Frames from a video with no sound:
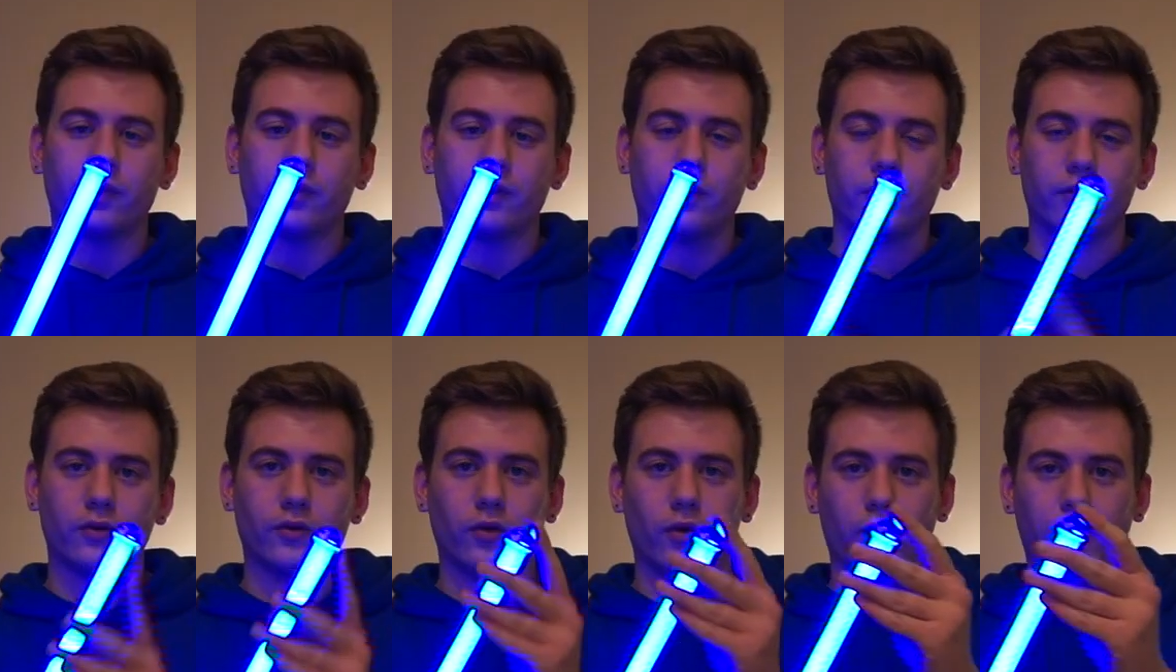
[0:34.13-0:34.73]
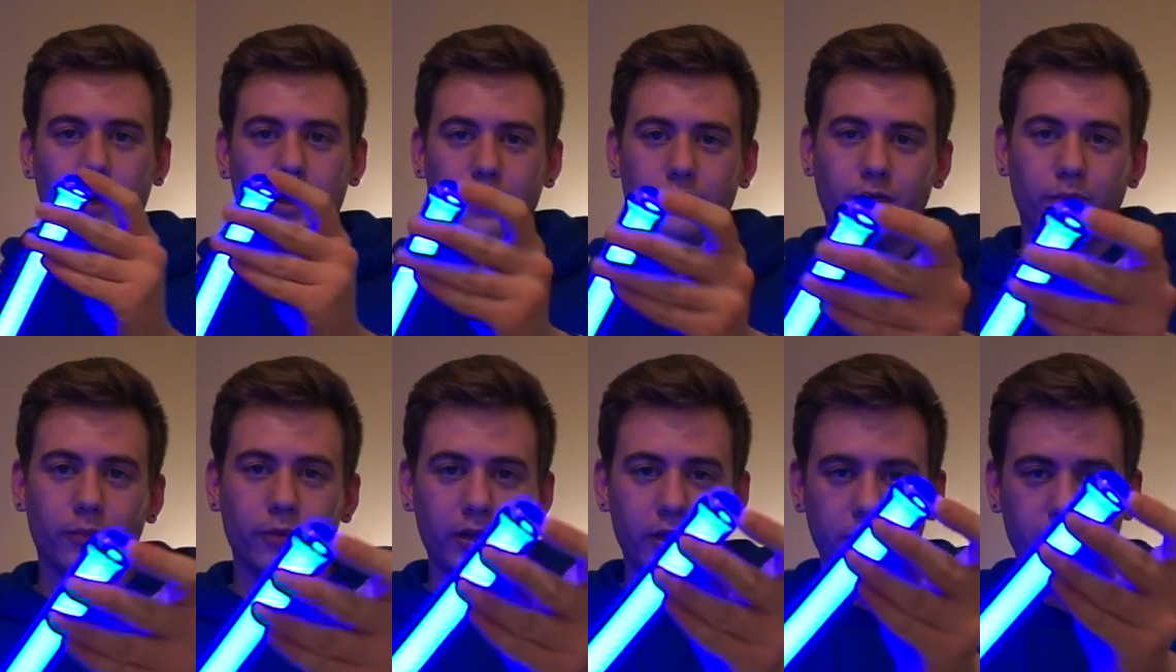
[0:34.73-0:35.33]
So I have
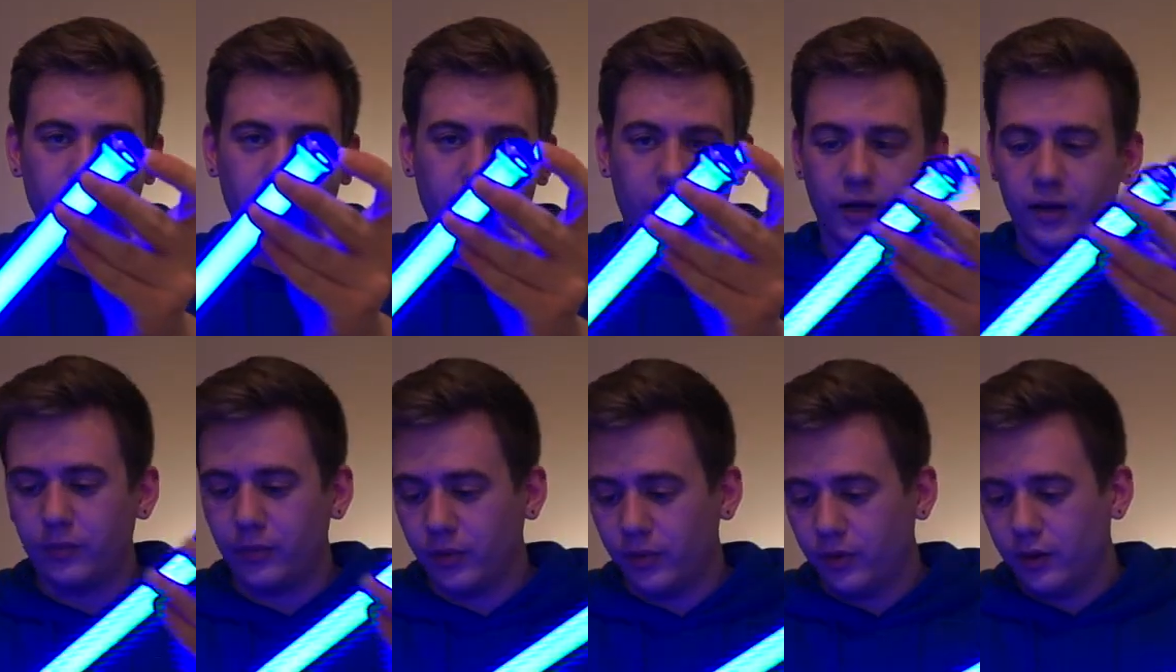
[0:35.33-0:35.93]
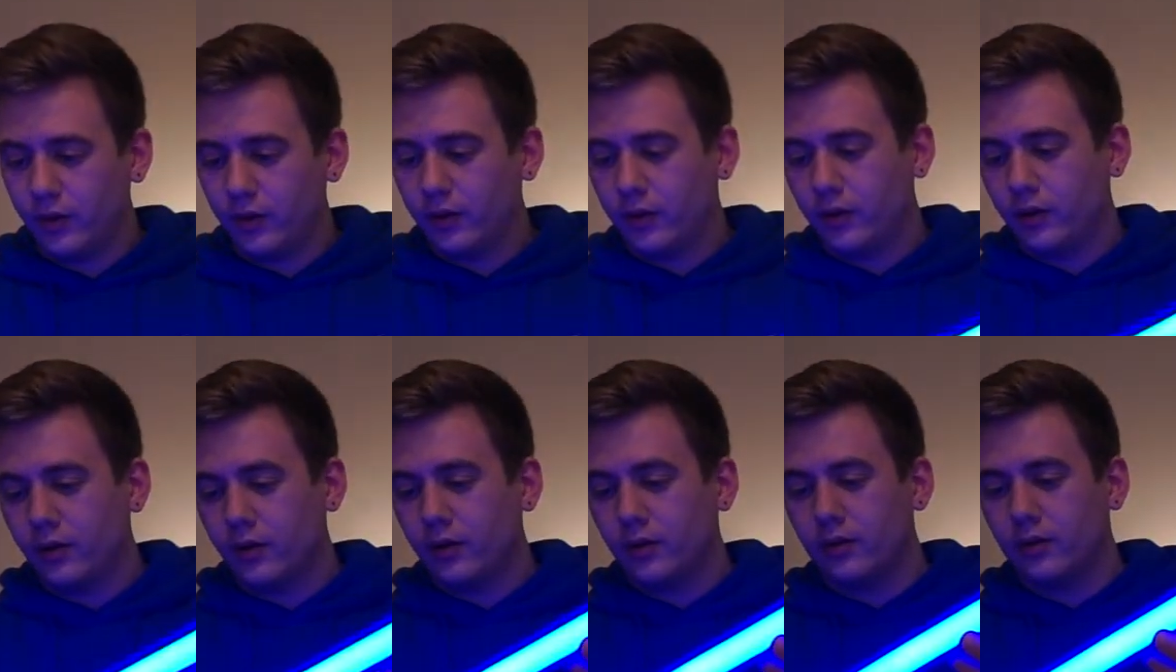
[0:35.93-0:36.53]
the blade cap.
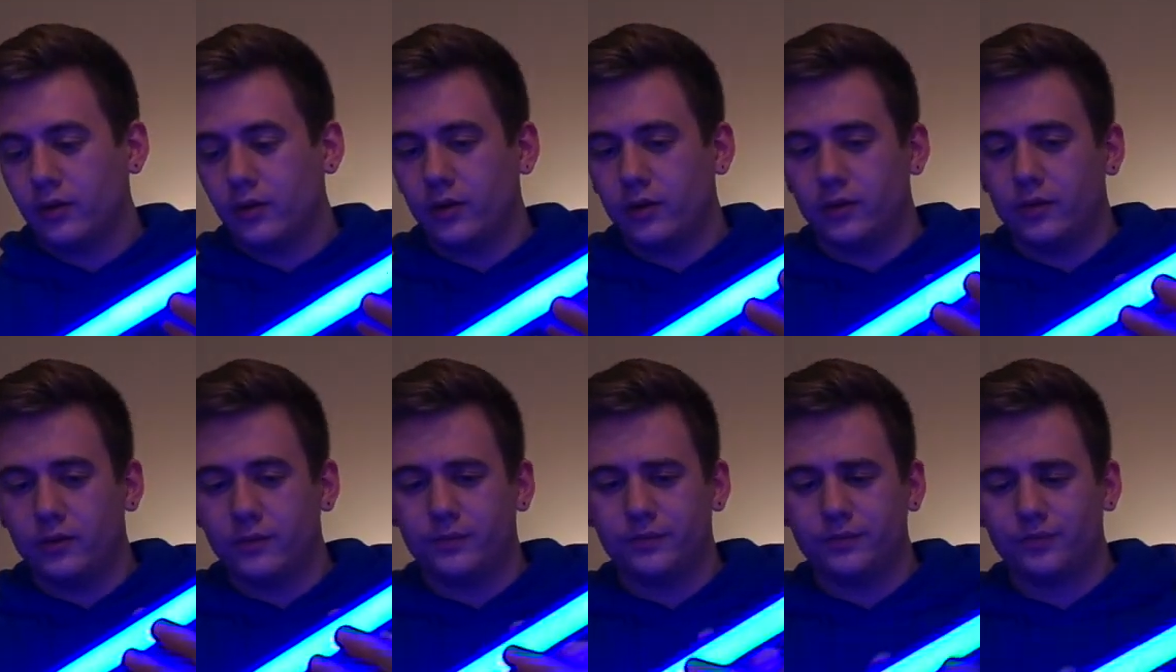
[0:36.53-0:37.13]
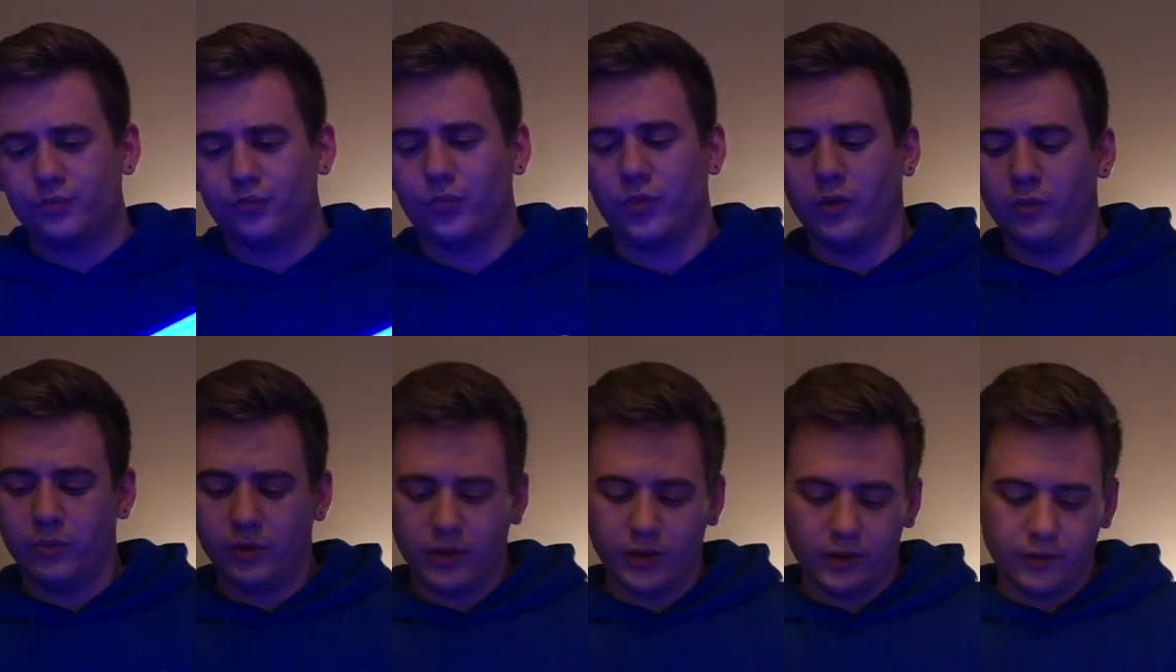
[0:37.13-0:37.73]

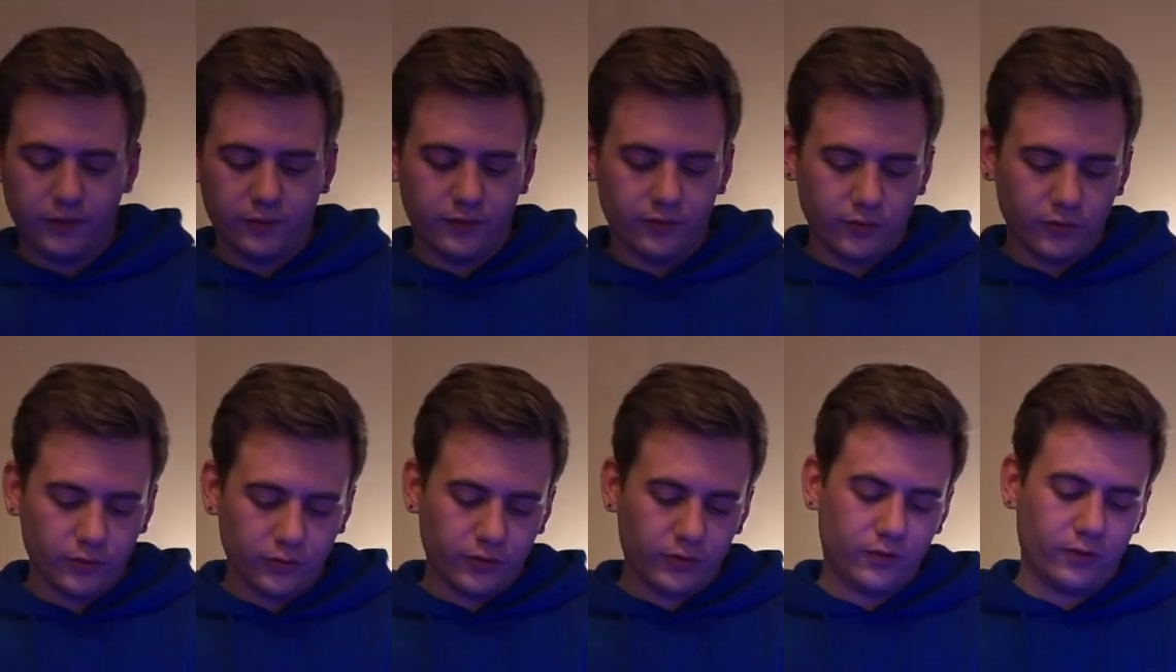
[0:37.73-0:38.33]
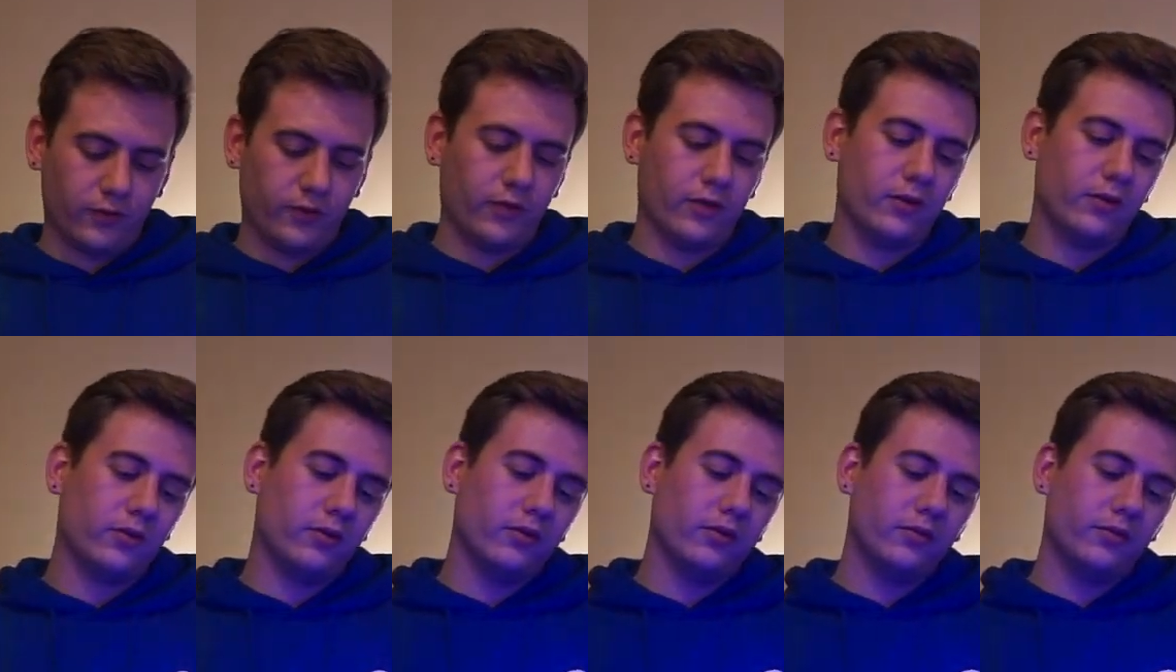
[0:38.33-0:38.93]
The blade still looks a
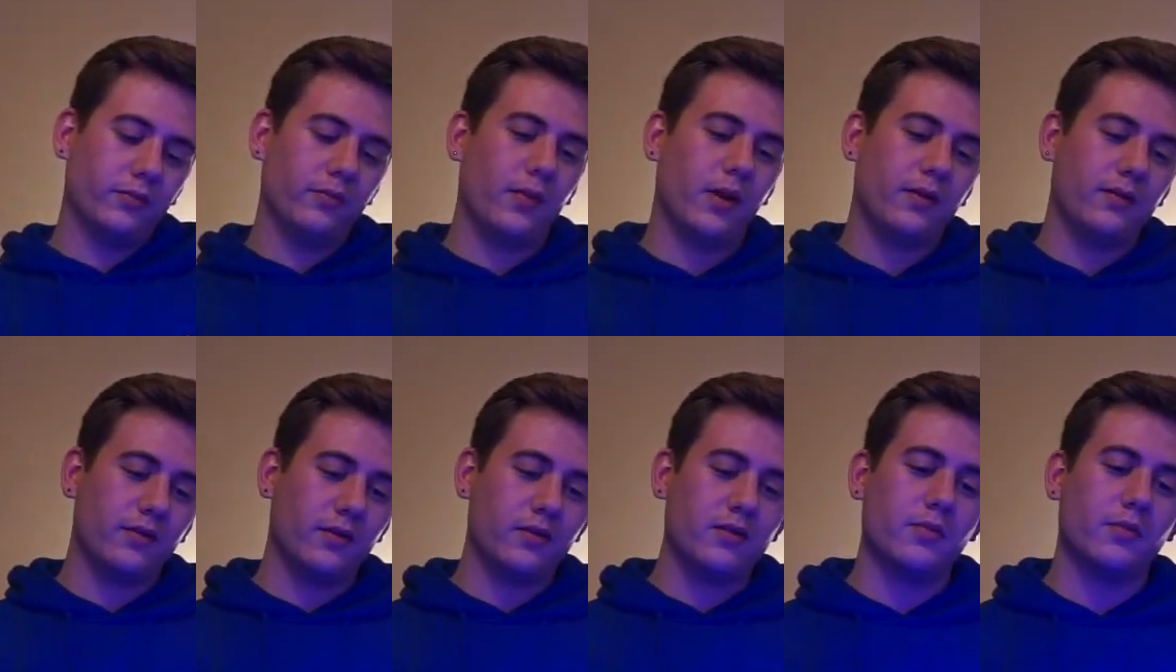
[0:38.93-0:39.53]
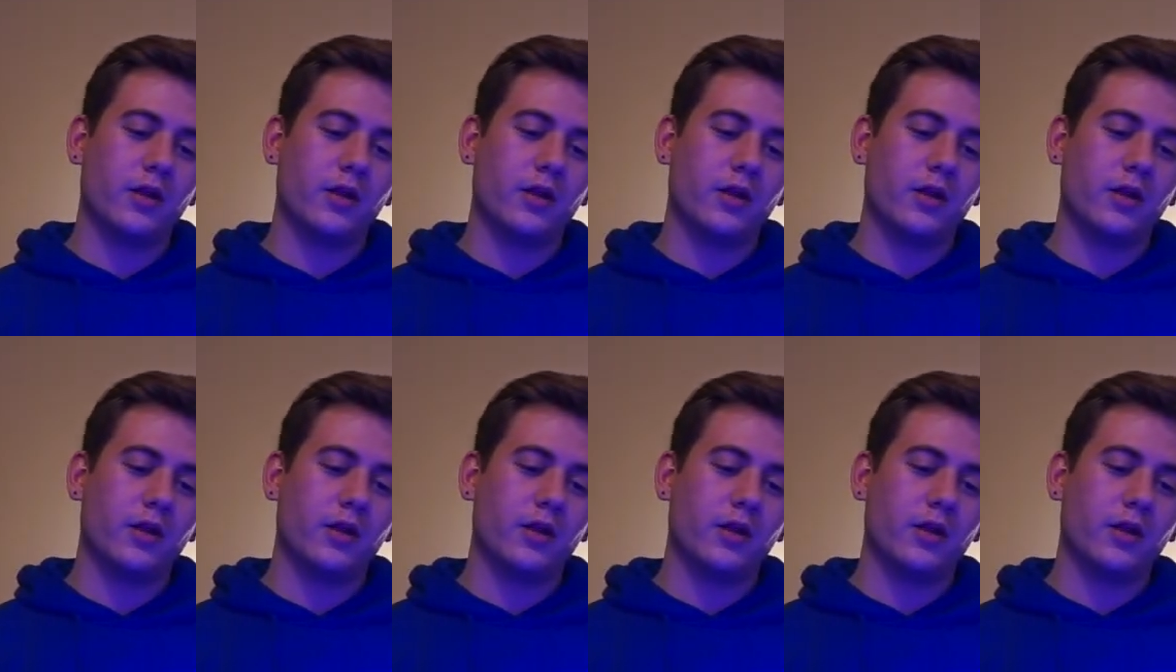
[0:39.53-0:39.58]
little messy,